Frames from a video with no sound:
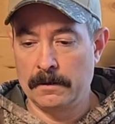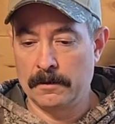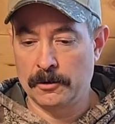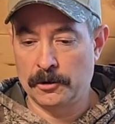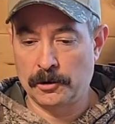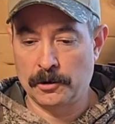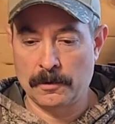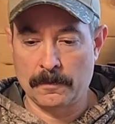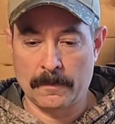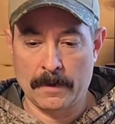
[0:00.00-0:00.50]

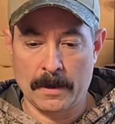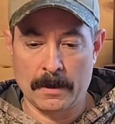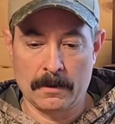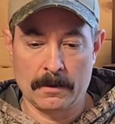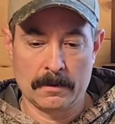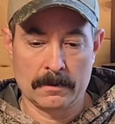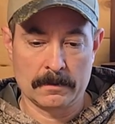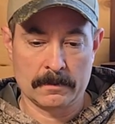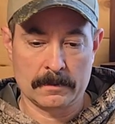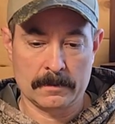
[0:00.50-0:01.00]
shoot right
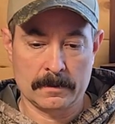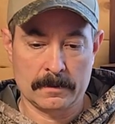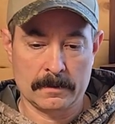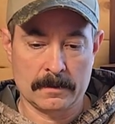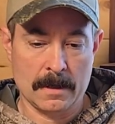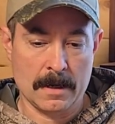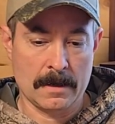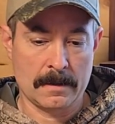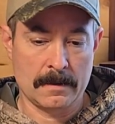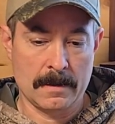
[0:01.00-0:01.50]

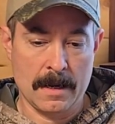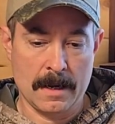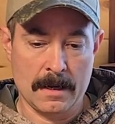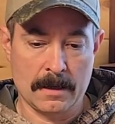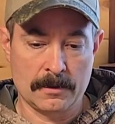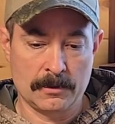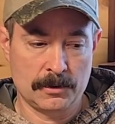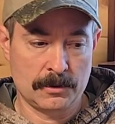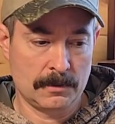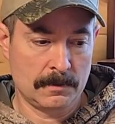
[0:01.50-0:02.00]
alongside the
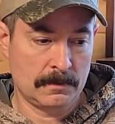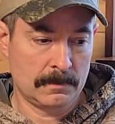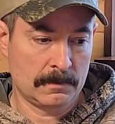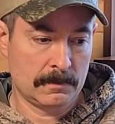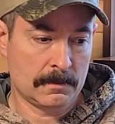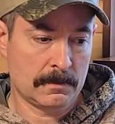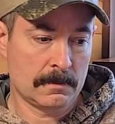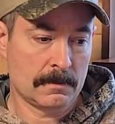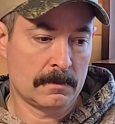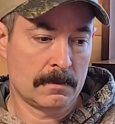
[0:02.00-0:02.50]

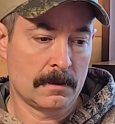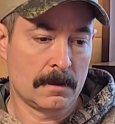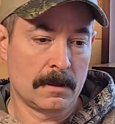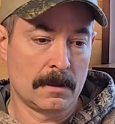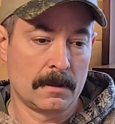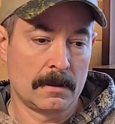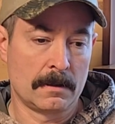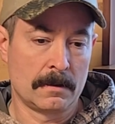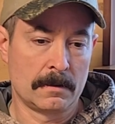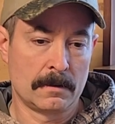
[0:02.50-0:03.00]
Anschutz
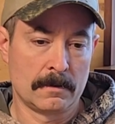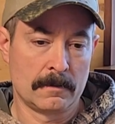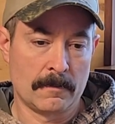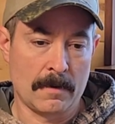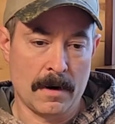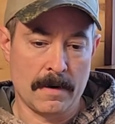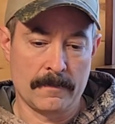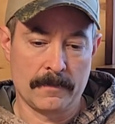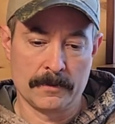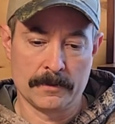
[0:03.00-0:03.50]

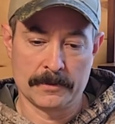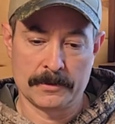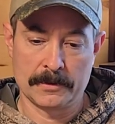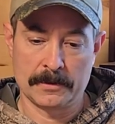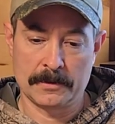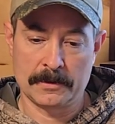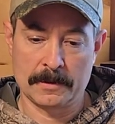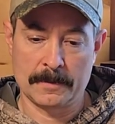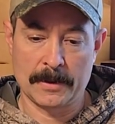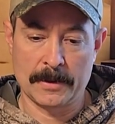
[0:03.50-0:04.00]
rifles
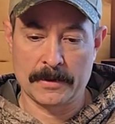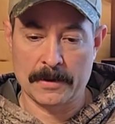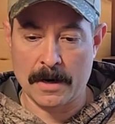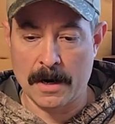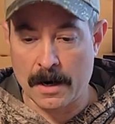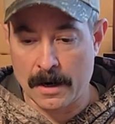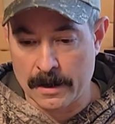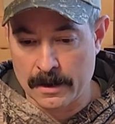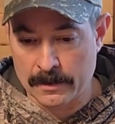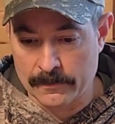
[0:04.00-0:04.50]
and some other
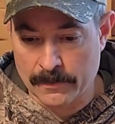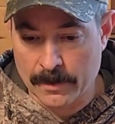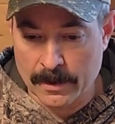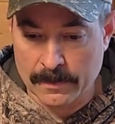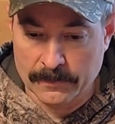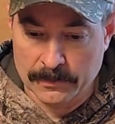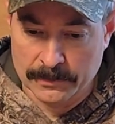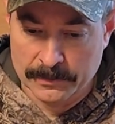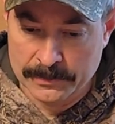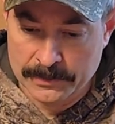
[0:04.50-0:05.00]
high-end
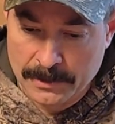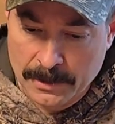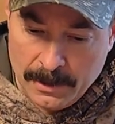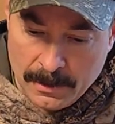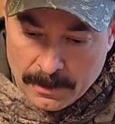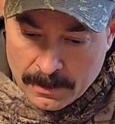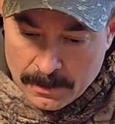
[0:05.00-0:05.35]
rifles.